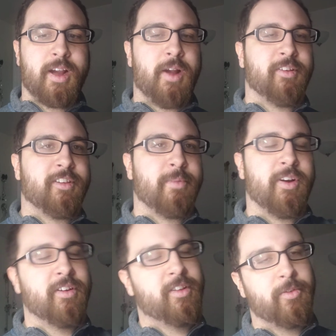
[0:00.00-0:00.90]
I was
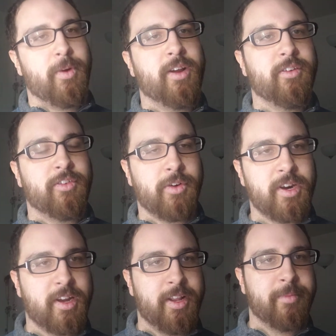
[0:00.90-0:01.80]
experiencing regular
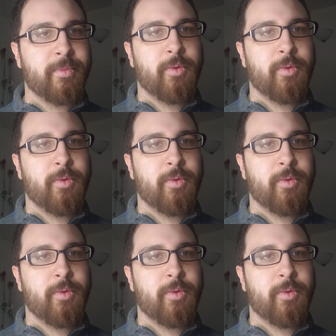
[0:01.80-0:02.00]
storytelling.